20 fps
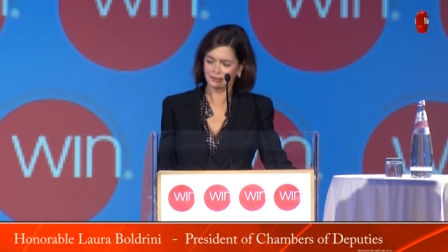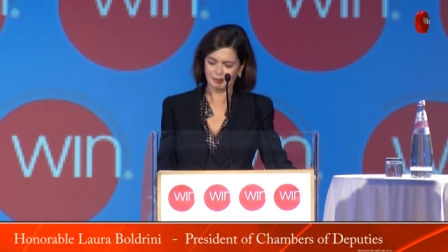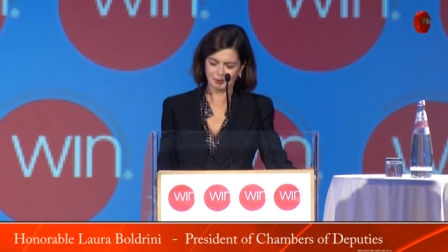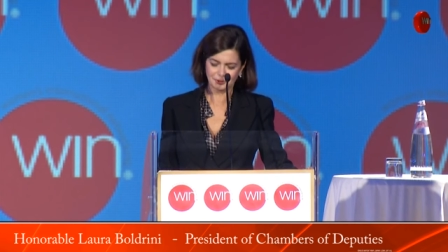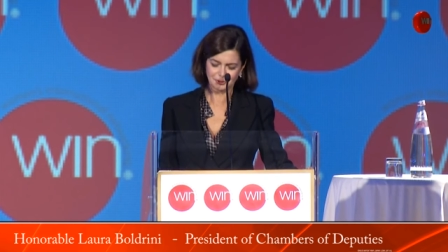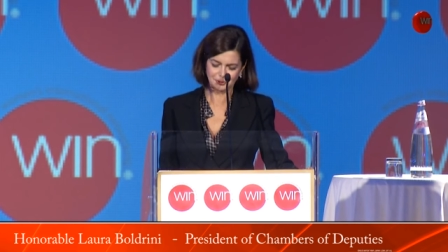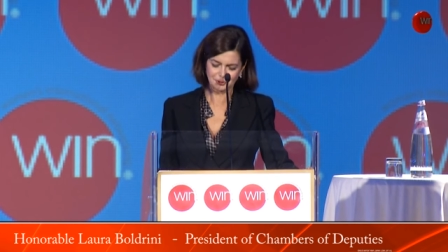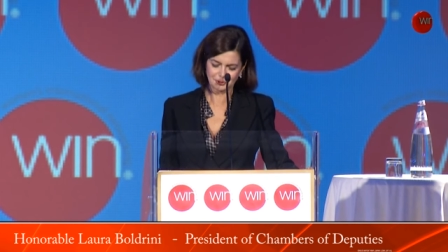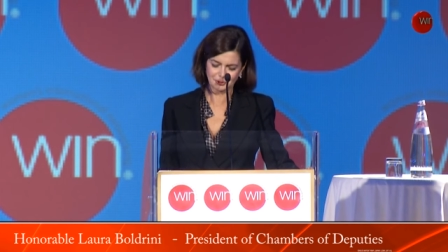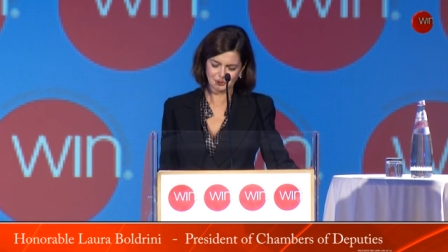
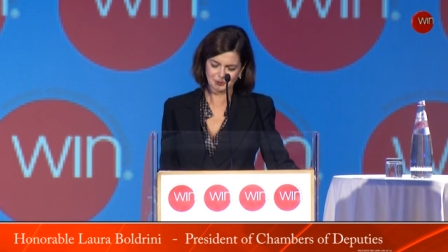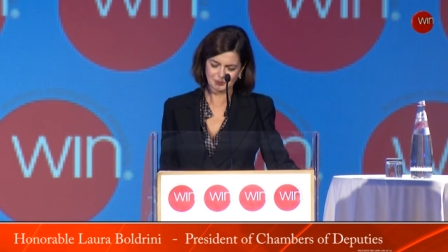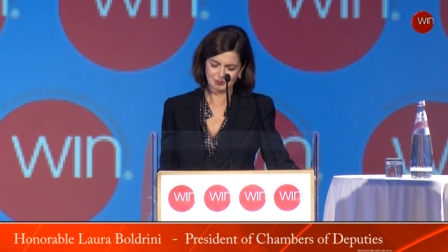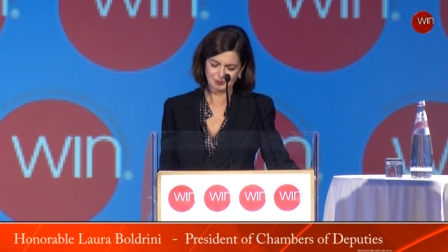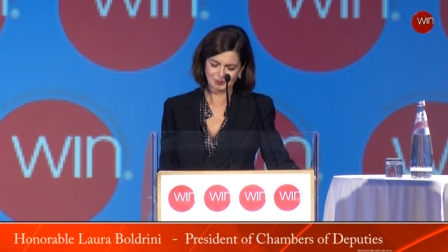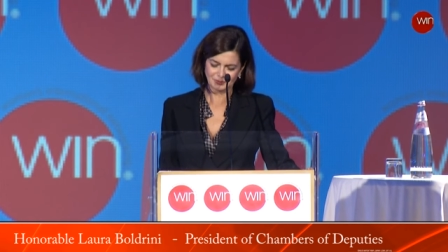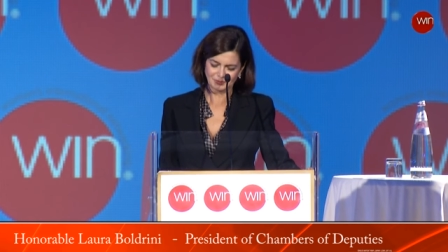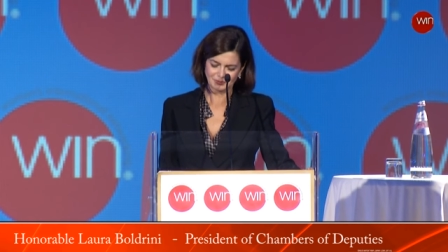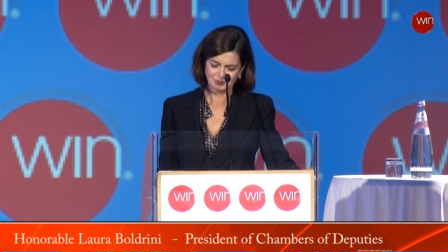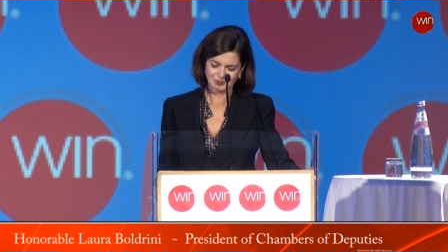to
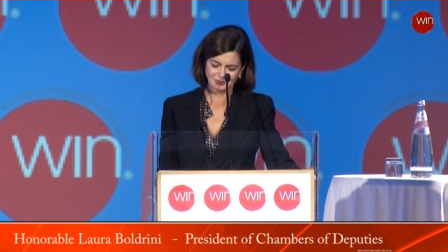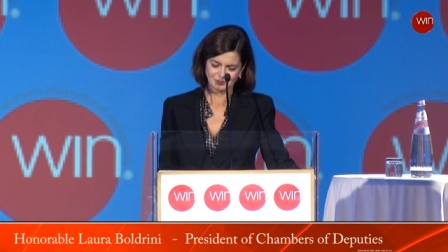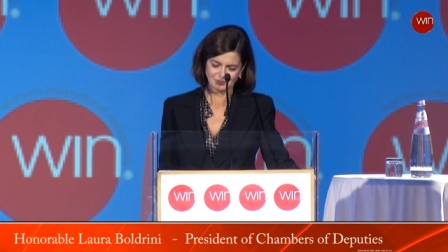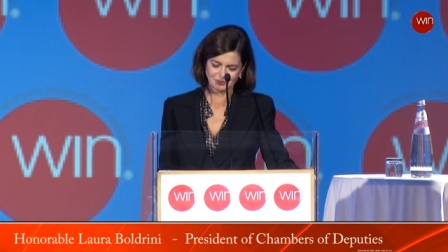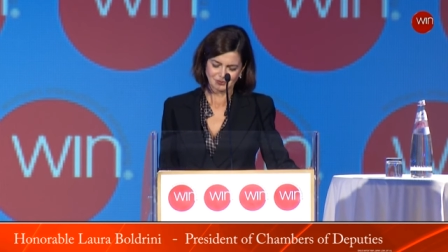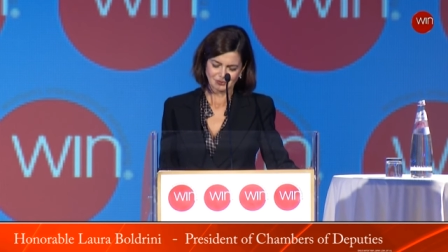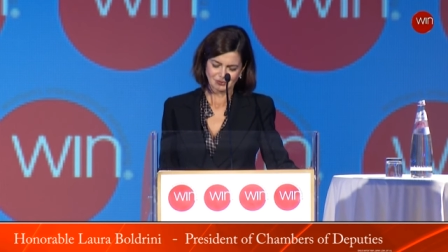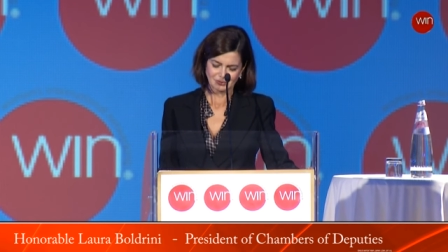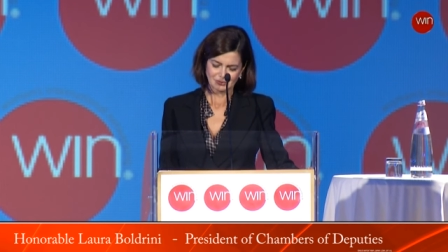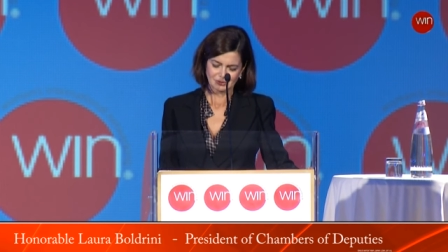
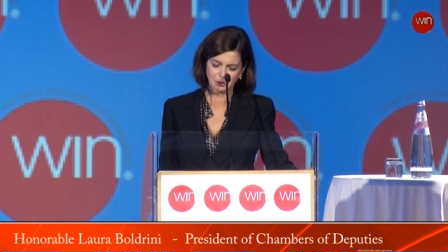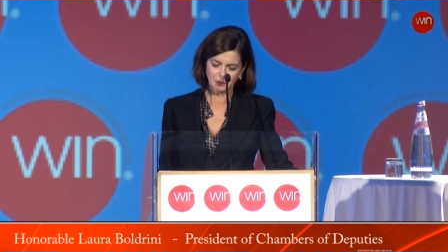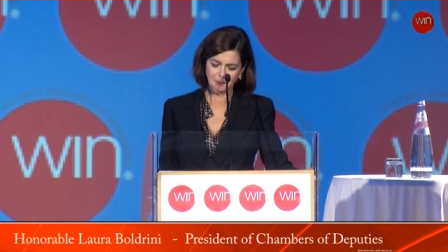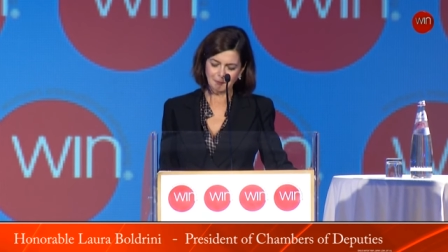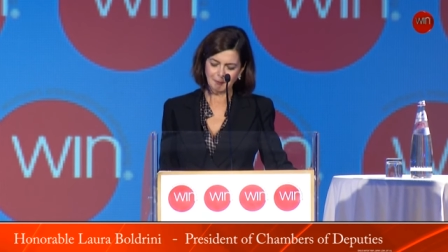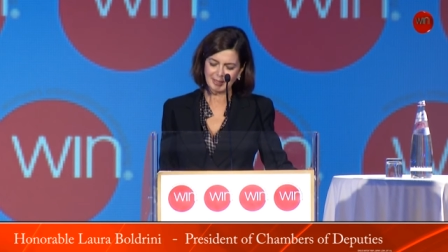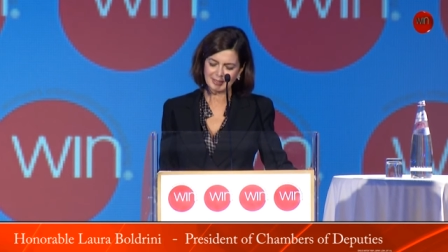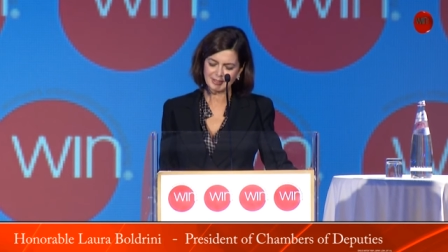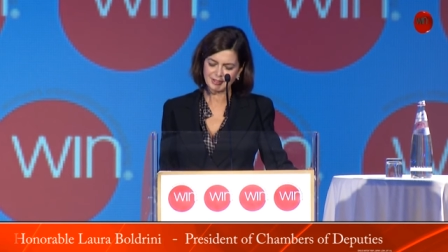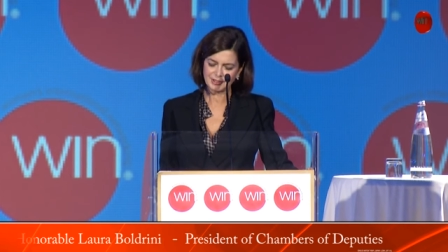
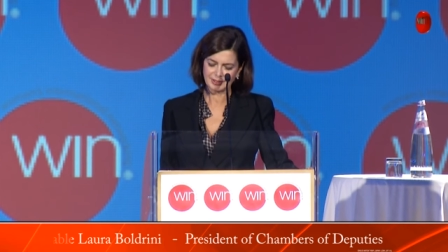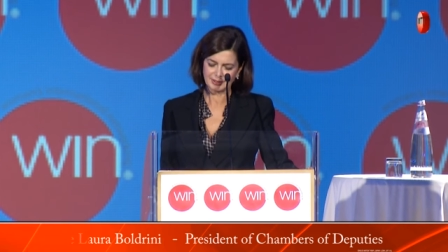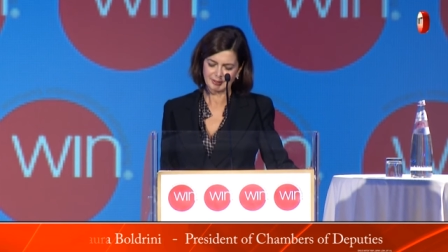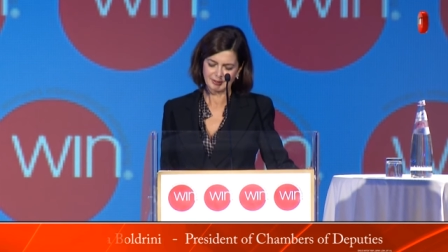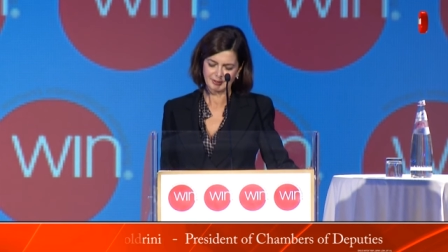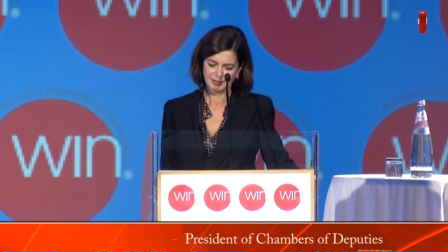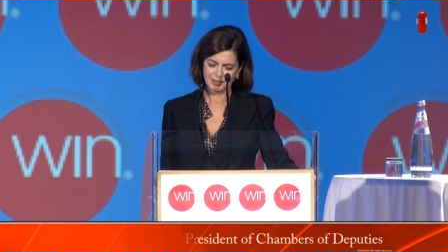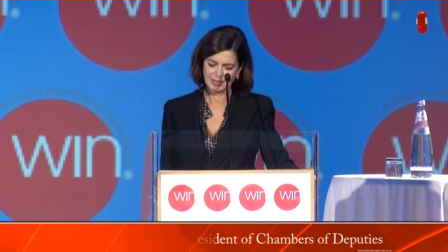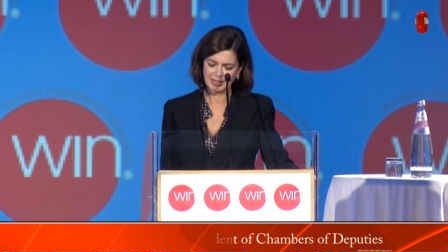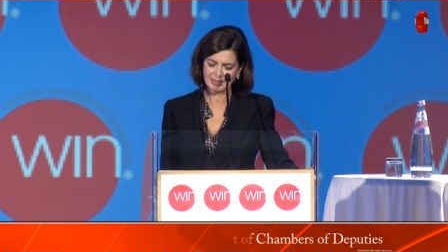combat
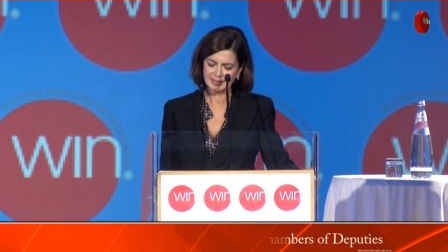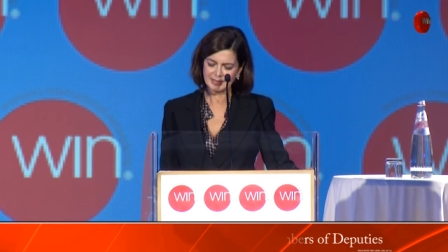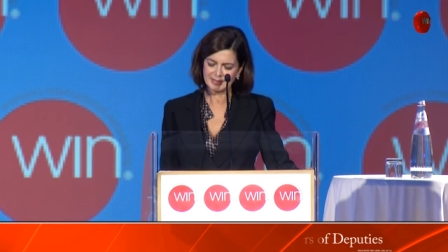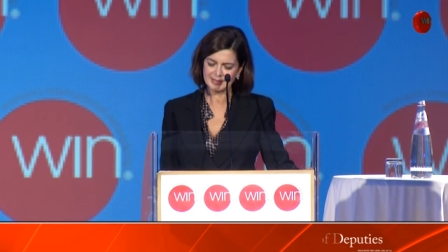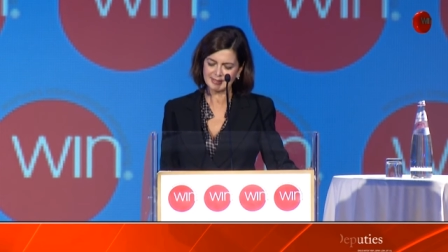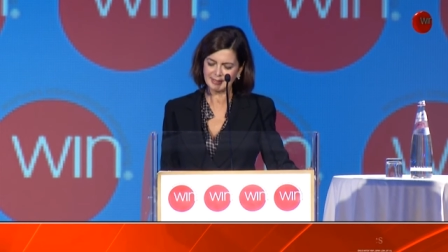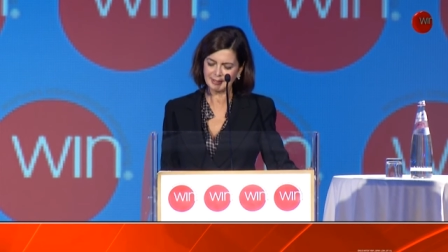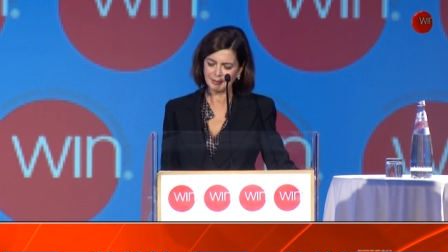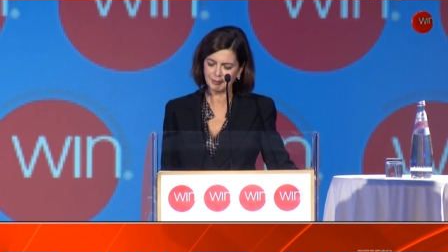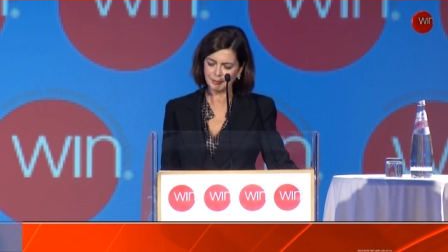gender
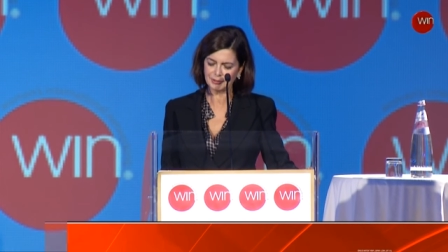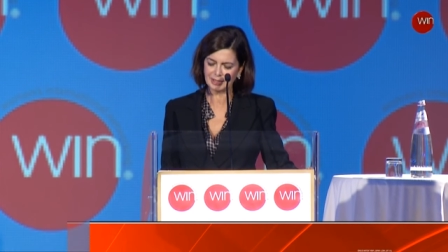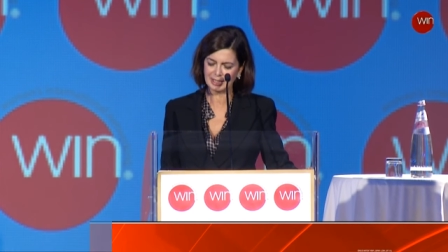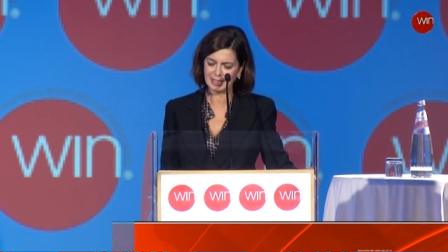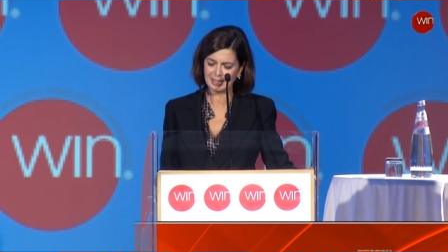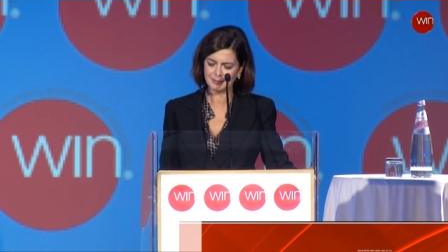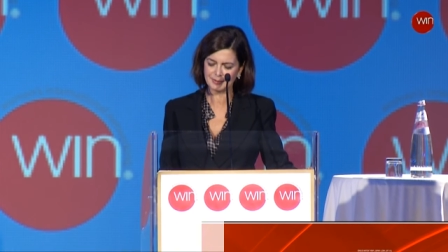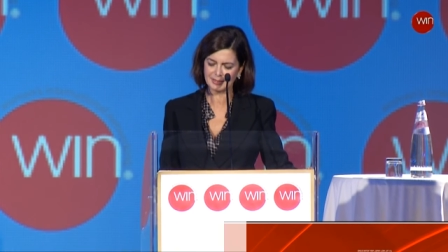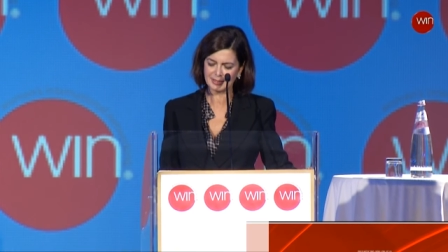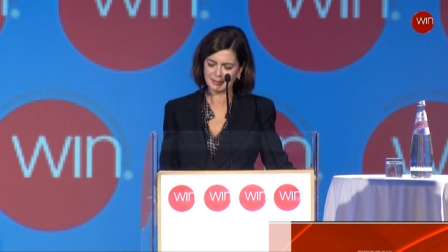
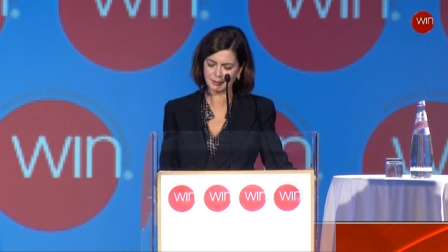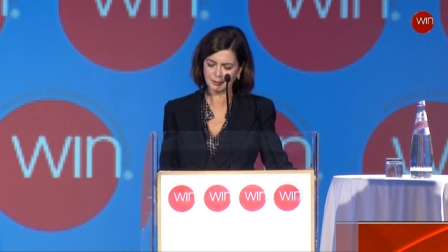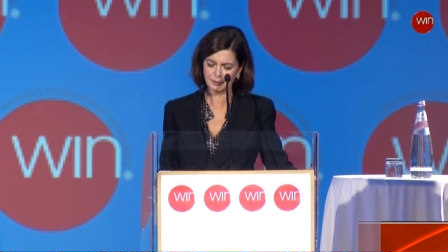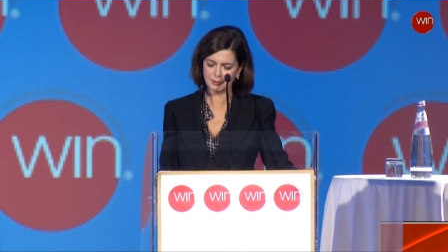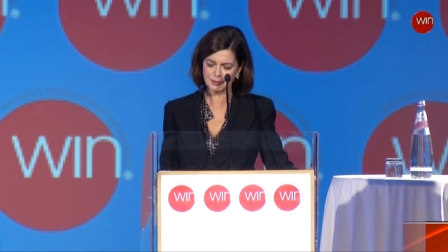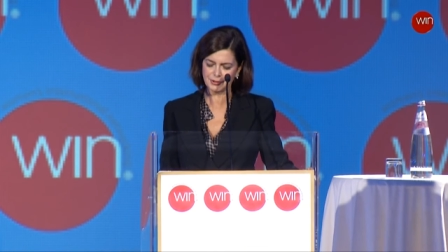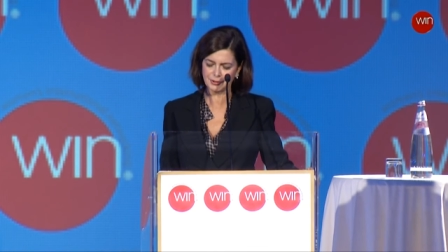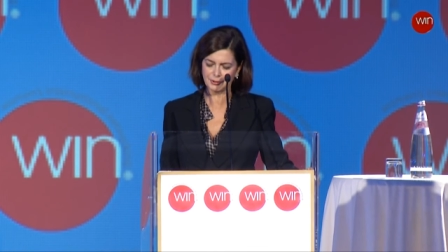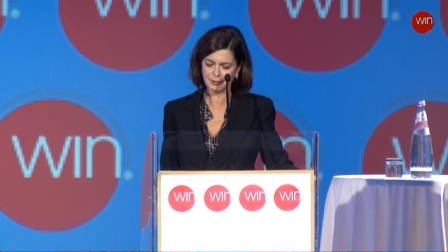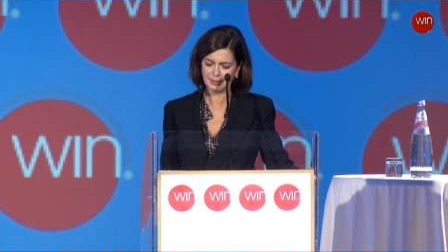stereotypes has
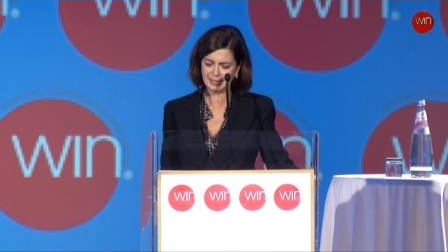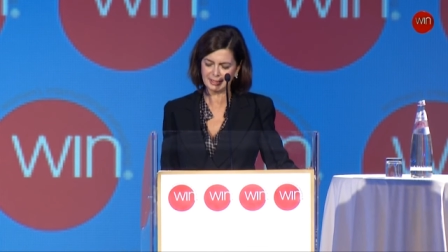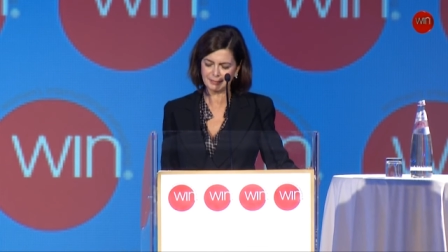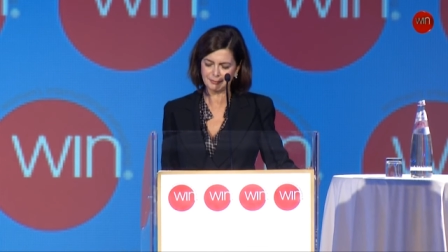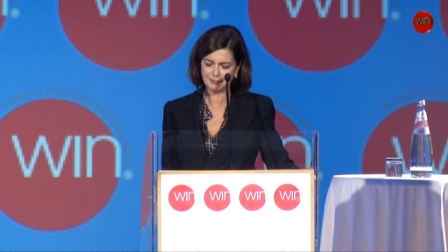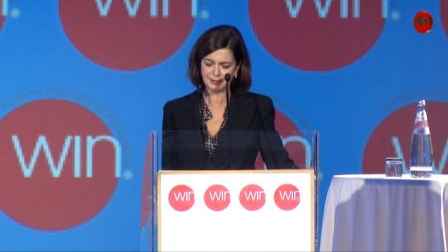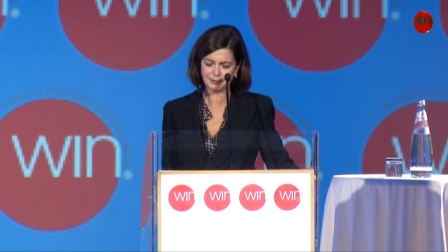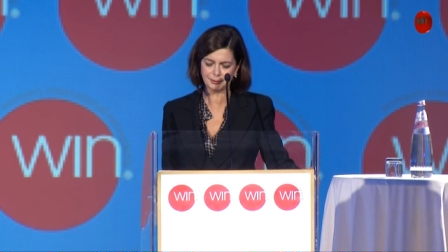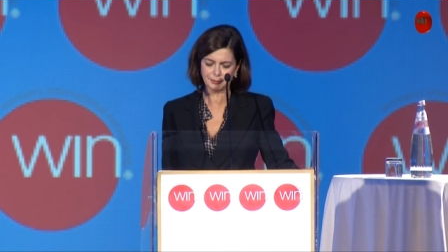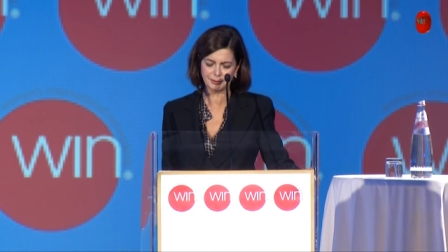also led
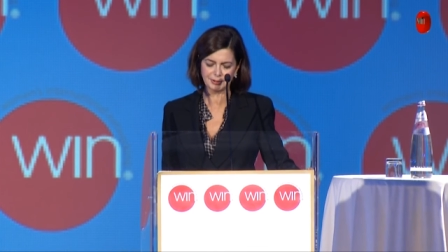me to